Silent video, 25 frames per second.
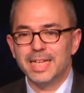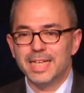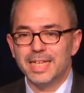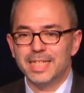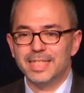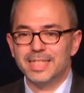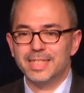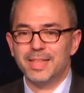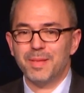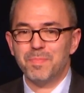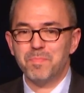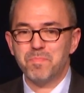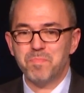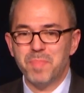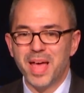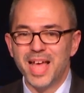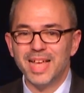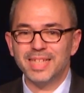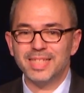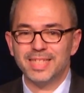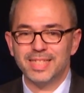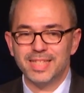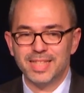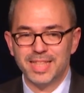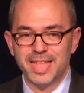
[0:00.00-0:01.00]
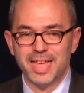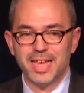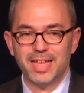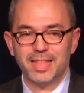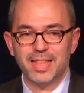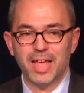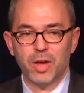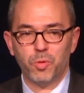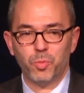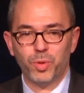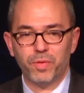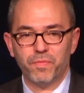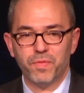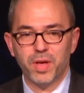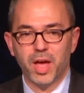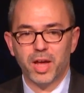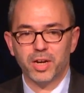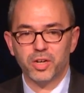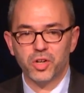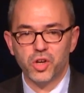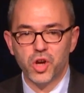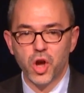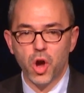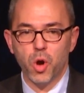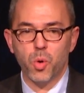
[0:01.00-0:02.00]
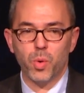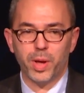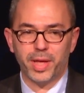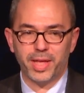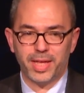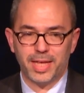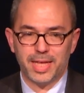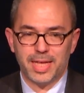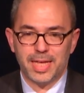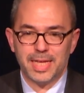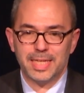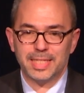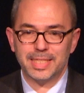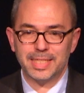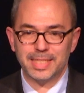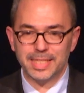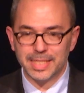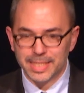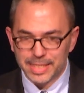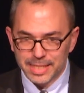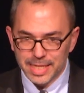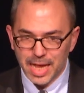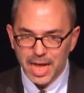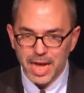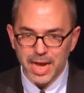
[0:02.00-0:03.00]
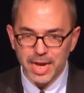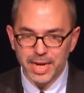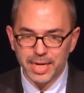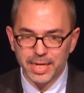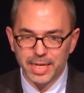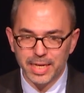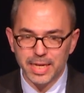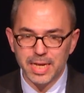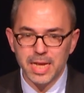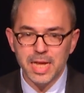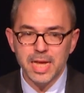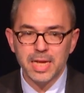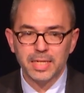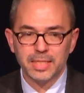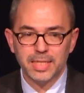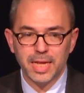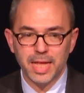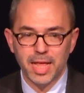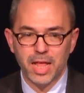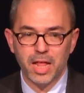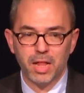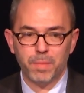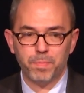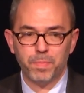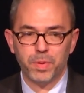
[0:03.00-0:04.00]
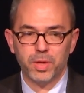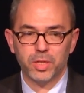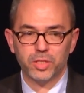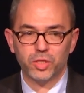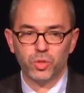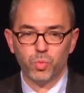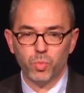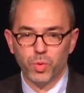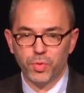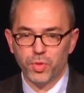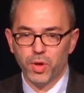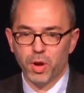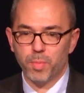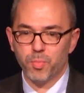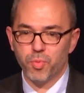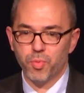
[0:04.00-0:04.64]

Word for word: is the best thing that we've got going in society to help us with our